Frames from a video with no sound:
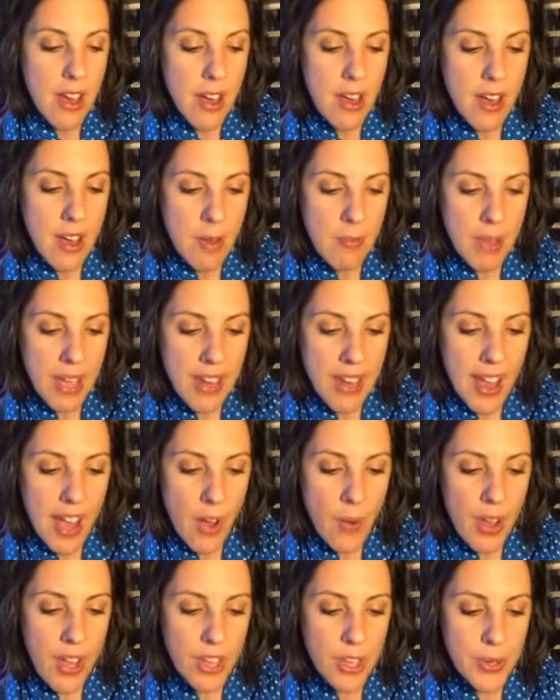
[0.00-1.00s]
and
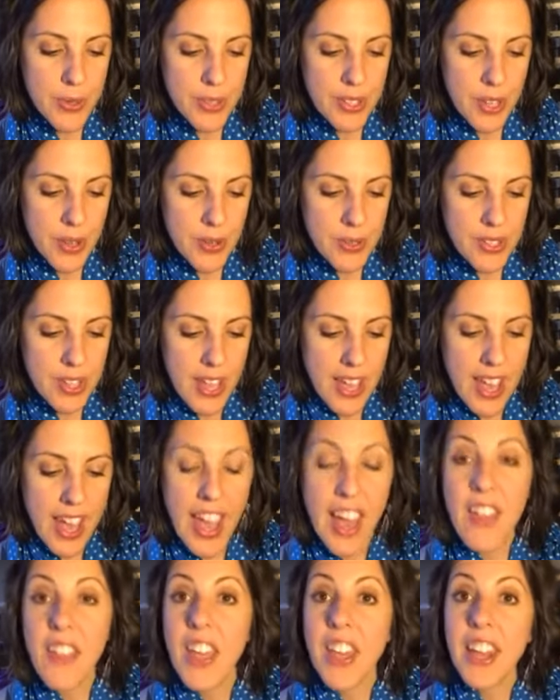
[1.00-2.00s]
how I use those.
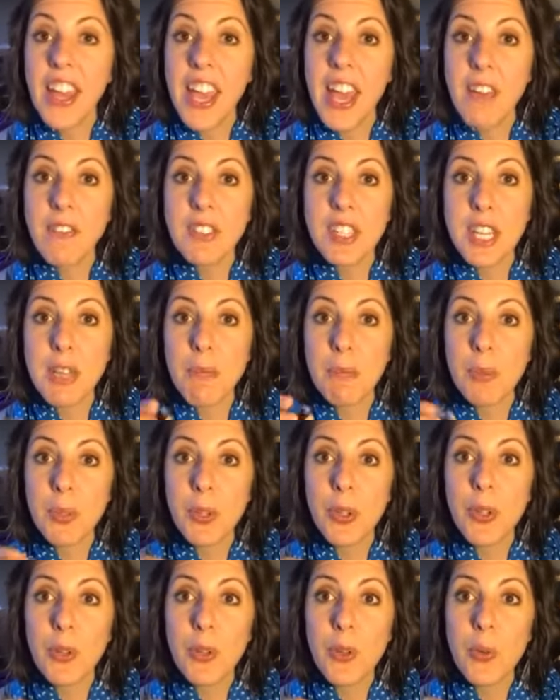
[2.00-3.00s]
And then I have Deep
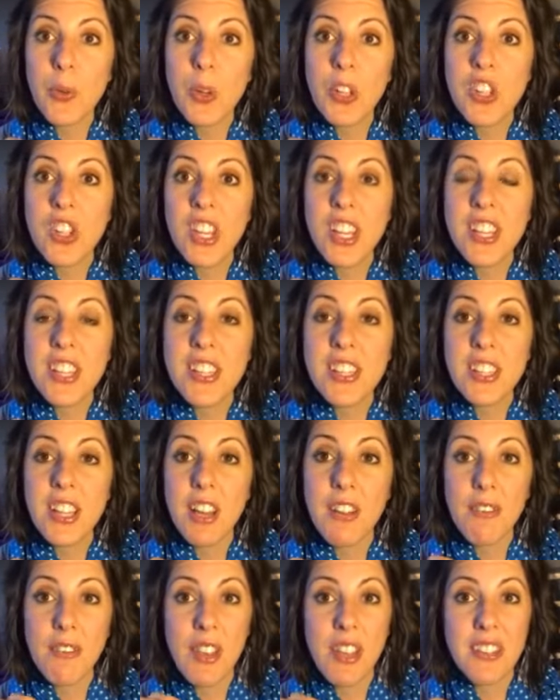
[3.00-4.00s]
Blue, which is
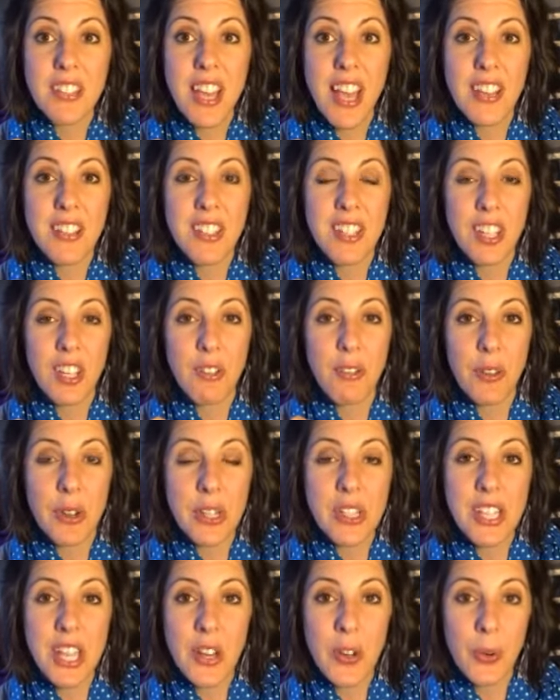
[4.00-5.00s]
a fantastic
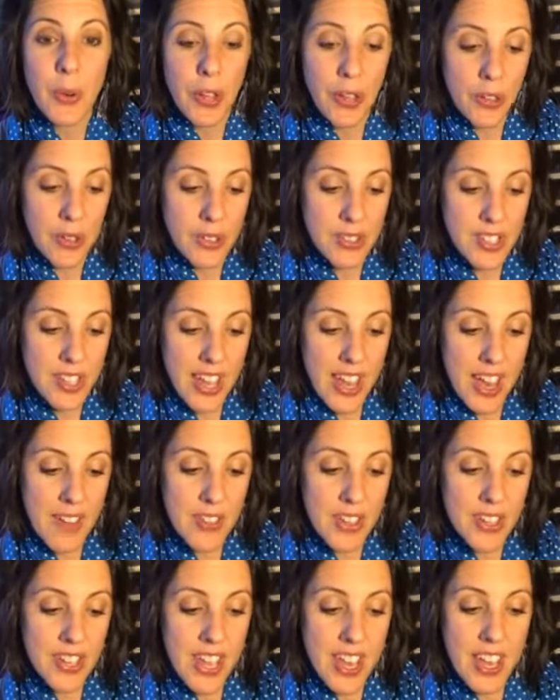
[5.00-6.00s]
first aid oil to
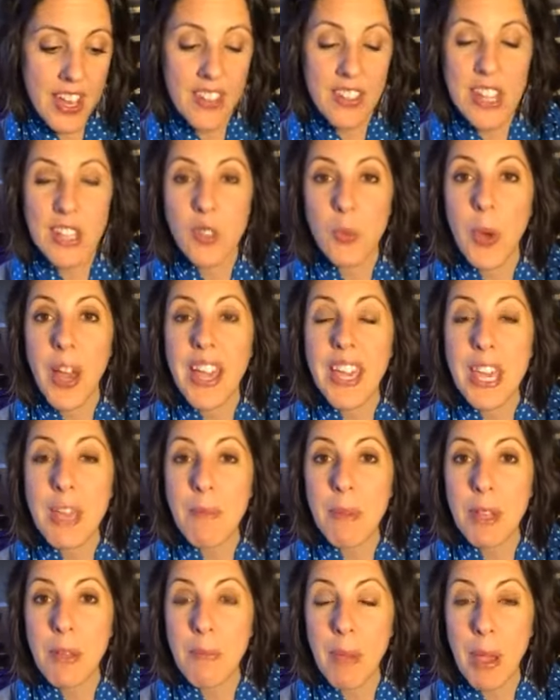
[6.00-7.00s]
have on hand. That's why I
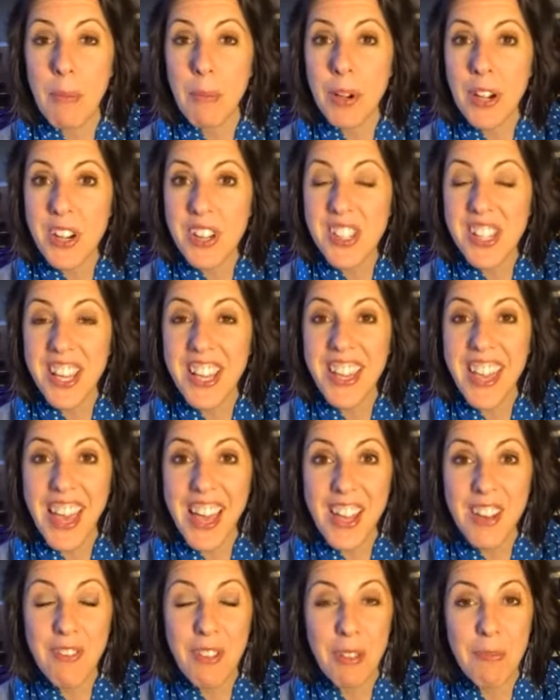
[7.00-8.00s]
keep it in my purse.
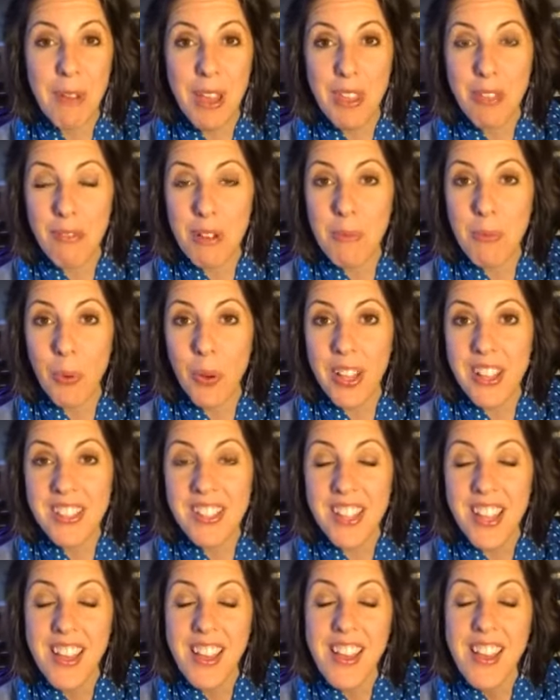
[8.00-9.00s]
Again, with my 3 boys,